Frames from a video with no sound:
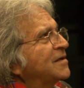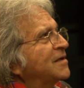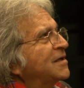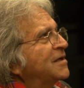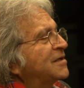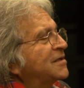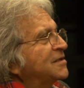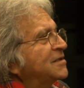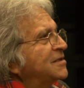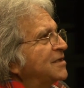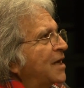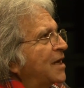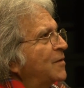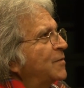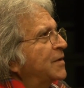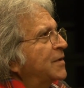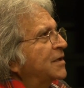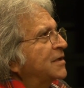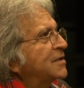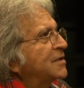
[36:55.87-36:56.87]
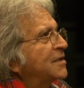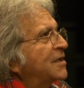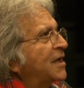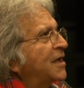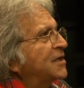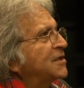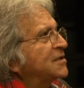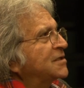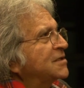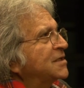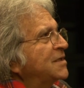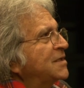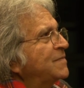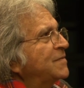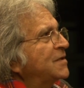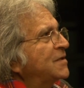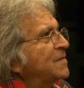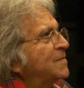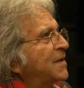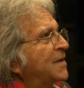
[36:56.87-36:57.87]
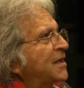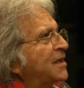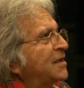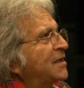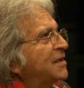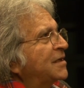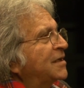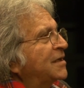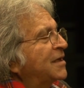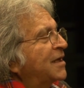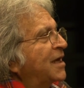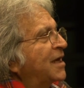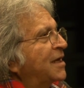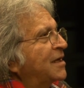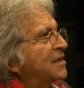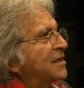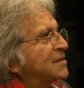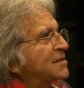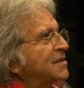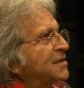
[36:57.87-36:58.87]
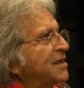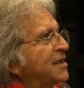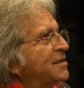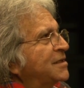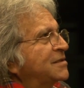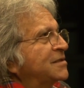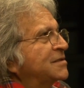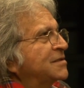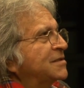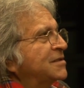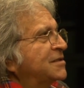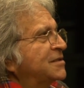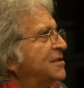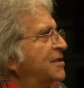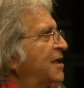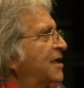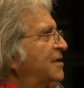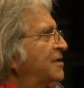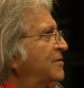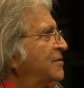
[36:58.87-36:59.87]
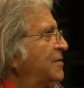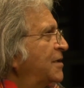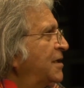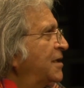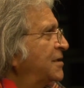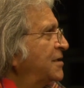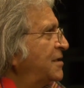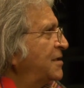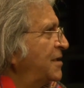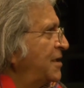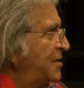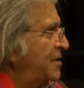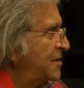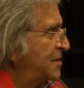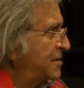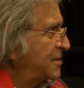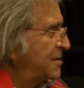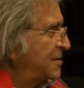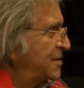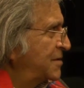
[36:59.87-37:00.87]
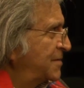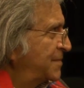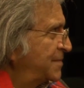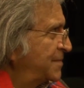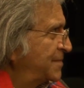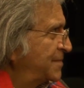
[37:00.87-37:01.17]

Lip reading: it is now recognized even by callous agencies like the United Nations